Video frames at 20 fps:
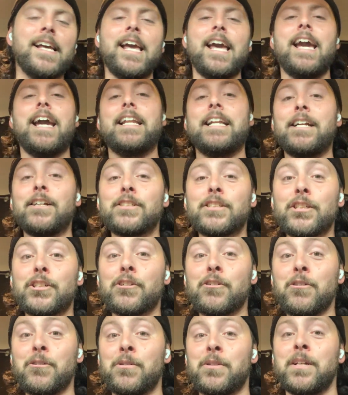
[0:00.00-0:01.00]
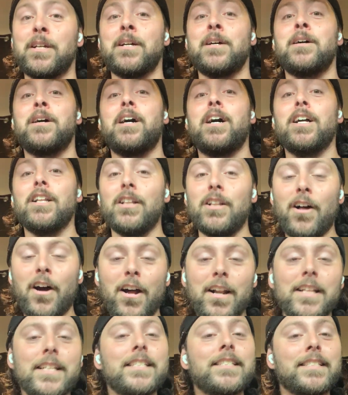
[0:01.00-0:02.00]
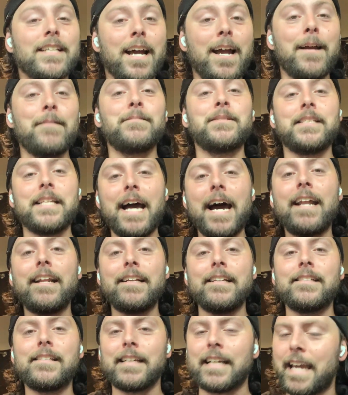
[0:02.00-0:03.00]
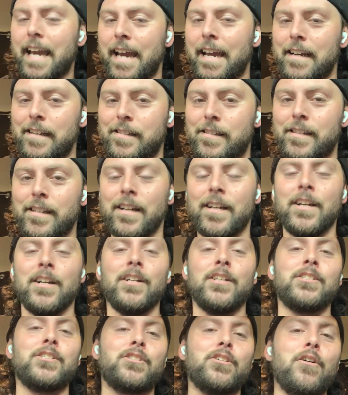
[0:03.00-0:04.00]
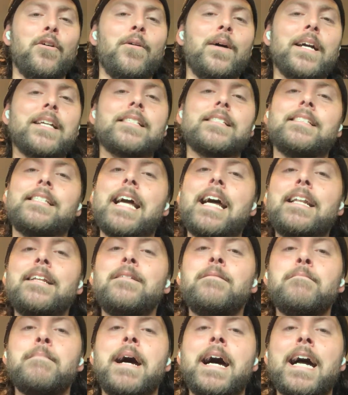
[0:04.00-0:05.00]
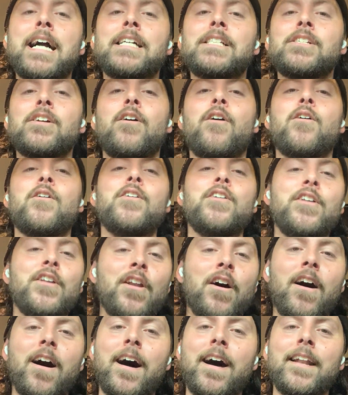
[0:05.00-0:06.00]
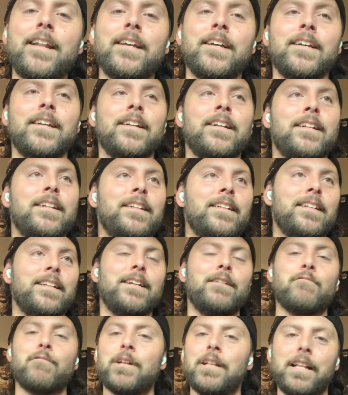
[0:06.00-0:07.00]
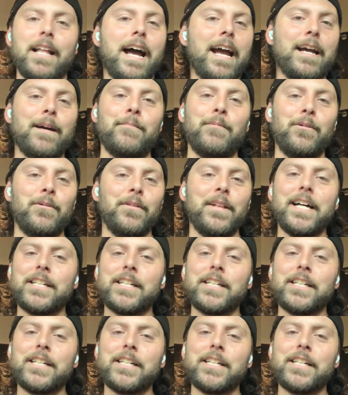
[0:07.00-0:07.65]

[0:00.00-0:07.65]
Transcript: And here's the truth. A lot of the times that is the case. So extended mags are not reliable.